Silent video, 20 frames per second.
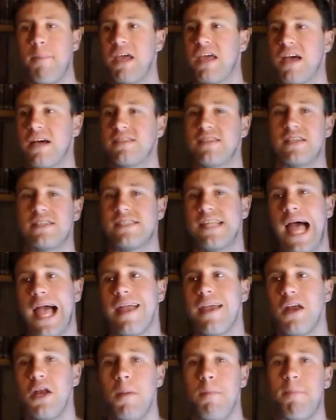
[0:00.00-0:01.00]
Because it's
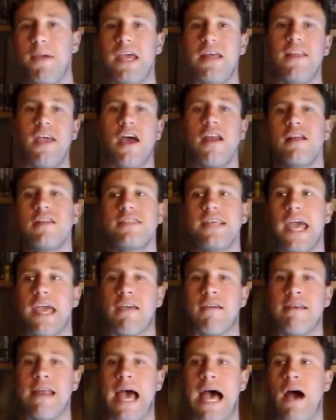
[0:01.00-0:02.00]
not going to be The
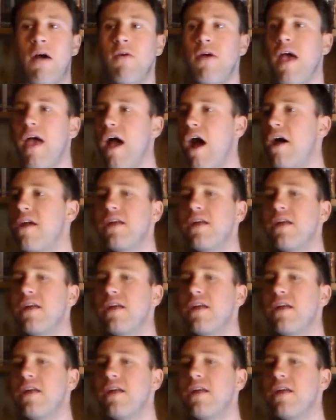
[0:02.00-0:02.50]
Undertaker now.